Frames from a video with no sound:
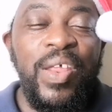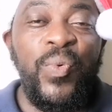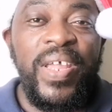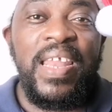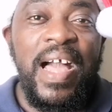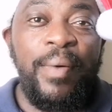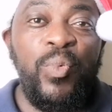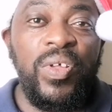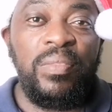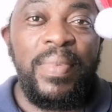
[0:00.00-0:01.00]
and when
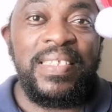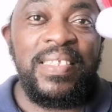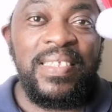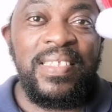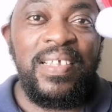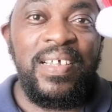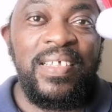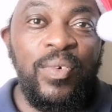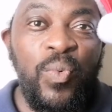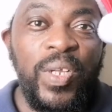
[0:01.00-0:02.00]
I'm with my
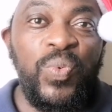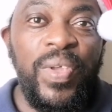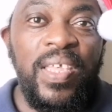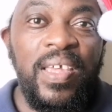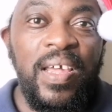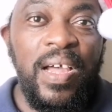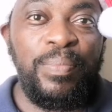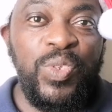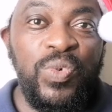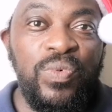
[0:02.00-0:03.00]
sister, what we get
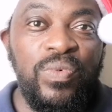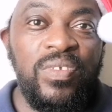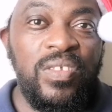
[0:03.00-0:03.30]
up to.